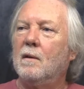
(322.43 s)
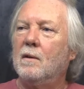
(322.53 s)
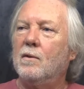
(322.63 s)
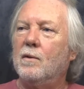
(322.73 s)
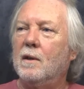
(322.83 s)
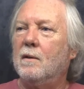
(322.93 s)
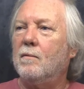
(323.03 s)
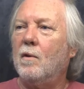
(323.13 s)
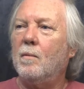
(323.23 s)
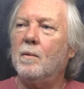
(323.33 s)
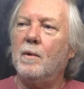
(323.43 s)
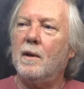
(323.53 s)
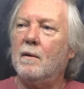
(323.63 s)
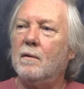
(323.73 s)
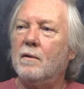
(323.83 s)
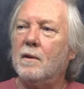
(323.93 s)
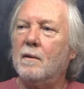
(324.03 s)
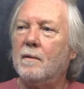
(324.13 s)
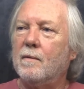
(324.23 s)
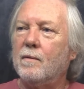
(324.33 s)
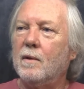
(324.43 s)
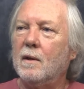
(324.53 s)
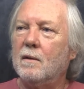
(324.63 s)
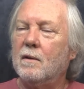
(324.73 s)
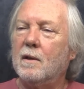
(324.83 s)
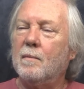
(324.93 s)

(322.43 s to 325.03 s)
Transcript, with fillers: Trajan Roman without the serifs. Really, it's the same